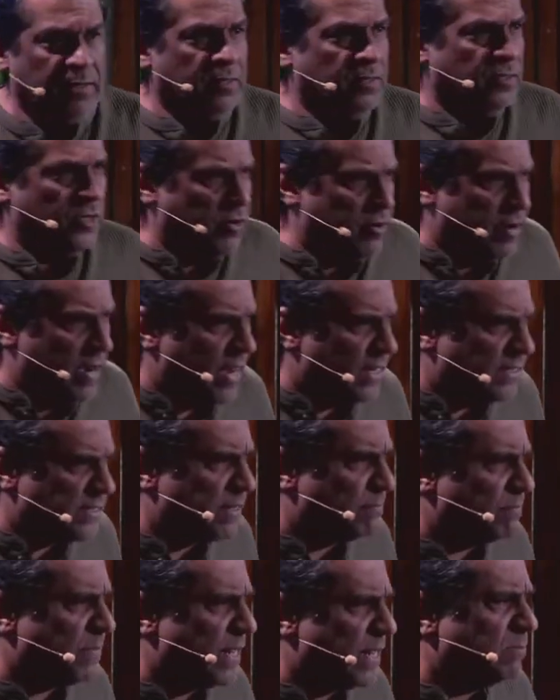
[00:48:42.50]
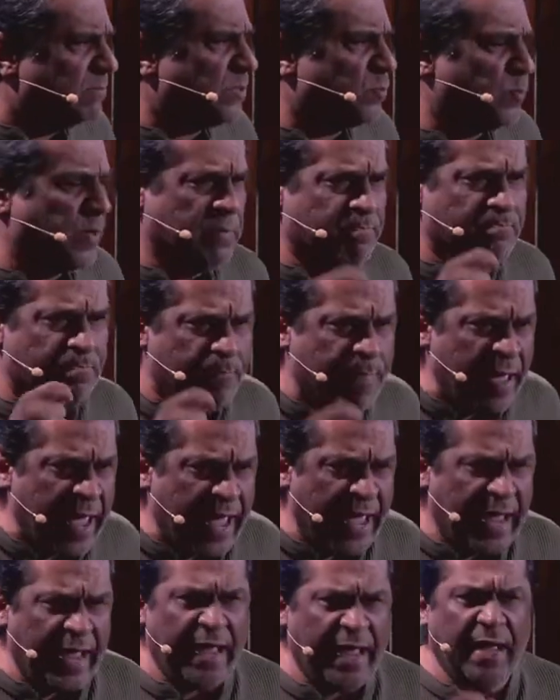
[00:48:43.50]
Do you realize sometimes we
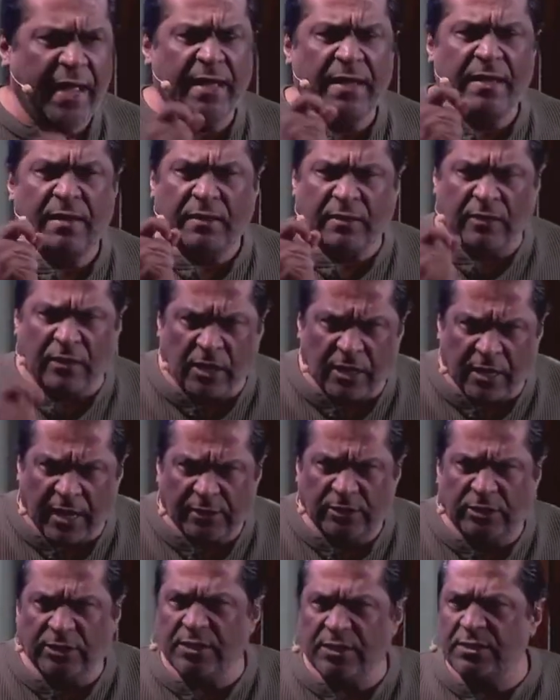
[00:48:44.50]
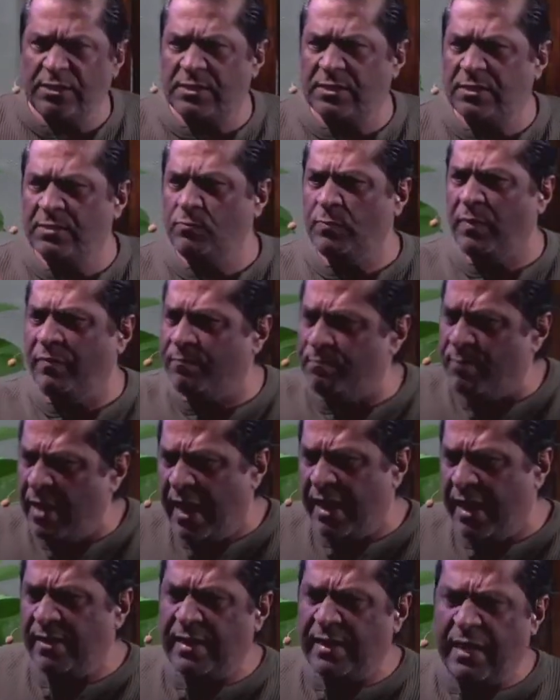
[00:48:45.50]
bear grudges, we've
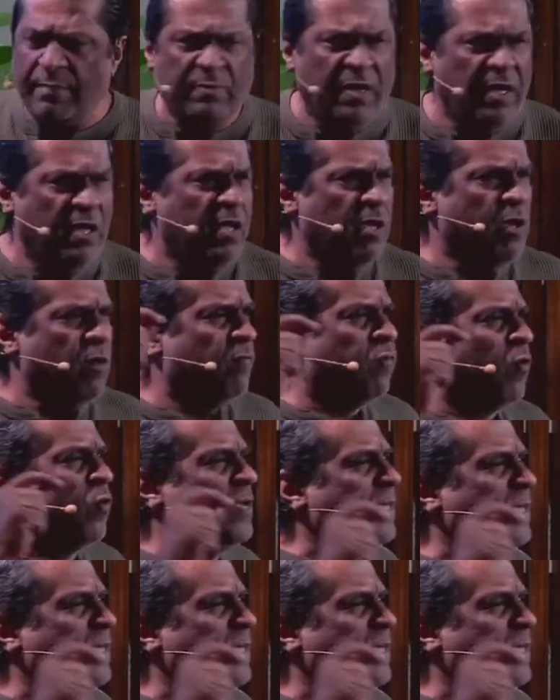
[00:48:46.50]
borne them for